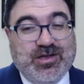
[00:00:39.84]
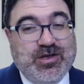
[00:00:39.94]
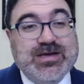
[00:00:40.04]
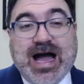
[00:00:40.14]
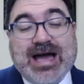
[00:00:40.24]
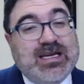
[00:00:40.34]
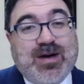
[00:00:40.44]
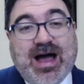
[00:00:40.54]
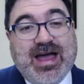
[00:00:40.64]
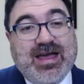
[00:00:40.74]
united
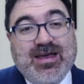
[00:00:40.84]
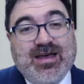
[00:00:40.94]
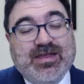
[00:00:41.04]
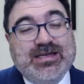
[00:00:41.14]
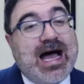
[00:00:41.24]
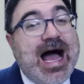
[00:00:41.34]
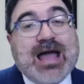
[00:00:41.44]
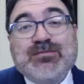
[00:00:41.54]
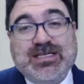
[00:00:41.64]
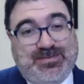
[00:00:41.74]
by the
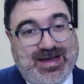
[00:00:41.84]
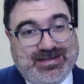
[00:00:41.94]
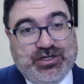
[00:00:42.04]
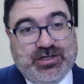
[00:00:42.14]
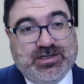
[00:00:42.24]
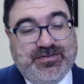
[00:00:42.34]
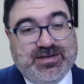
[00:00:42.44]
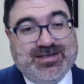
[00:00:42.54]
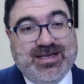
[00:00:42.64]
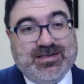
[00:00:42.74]
timeless messages of the
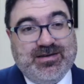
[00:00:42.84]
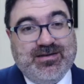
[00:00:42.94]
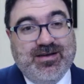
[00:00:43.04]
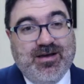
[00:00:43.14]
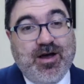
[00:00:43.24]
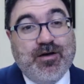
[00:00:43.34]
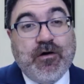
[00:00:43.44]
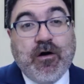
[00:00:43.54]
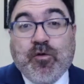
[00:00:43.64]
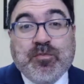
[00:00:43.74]
season of
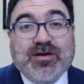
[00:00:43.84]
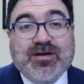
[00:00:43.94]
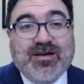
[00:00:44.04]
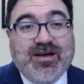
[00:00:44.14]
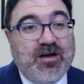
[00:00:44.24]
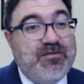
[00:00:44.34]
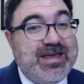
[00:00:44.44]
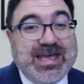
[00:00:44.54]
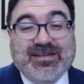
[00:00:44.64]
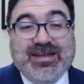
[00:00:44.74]
hope, of
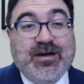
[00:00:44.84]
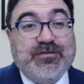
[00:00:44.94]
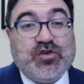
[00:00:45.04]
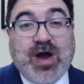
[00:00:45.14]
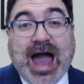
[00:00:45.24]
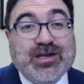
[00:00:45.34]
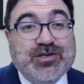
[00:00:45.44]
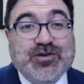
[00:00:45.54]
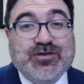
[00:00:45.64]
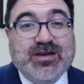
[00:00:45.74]
healing, of
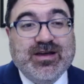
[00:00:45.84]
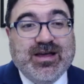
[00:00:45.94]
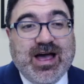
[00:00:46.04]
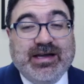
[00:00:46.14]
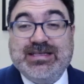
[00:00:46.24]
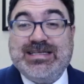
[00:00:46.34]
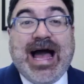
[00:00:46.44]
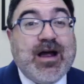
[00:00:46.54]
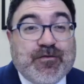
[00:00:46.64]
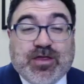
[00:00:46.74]
gratitude, a
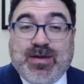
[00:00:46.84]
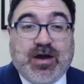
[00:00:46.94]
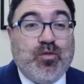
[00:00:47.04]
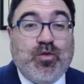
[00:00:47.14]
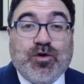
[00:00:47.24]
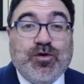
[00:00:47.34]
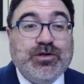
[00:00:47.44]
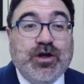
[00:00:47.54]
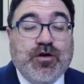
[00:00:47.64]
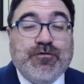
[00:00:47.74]
desire for the better
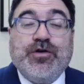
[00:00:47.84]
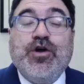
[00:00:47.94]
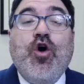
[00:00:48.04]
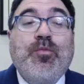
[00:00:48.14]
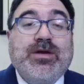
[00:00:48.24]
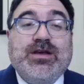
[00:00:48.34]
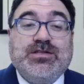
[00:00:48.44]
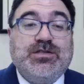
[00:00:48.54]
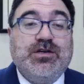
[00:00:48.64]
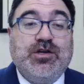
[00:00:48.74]
world, for an openness
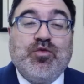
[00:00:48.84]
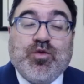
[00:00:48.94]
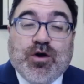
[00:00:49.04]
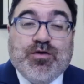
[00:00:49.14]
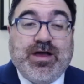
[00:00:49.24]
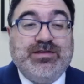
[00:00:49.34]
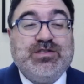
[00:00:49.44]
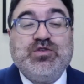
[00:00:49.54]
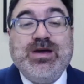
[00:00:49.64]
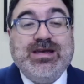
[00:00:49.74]
to growth and
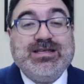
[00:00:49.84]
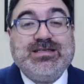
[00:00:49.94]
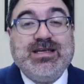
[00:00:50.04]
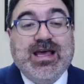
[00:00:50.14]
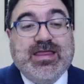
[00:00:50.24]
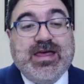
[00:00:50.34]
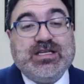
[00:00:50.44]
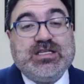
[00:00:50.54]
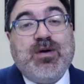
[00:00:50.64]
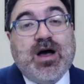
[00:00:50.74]
sweetness that
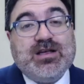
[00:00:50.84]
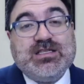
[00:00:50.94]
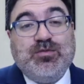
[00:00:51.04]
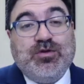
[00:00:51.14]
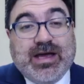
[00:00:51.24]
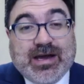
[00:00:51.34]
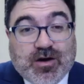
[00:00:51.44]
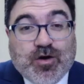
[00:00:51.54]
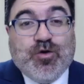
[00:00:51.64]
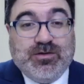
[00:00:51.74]
is possible in
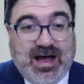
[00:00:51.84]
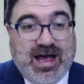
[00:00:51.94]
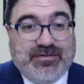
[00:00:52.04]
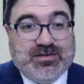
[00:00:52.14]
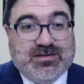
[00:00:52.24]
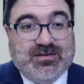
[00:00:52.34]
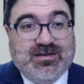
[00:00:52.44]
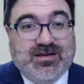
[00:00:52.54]
our own lives.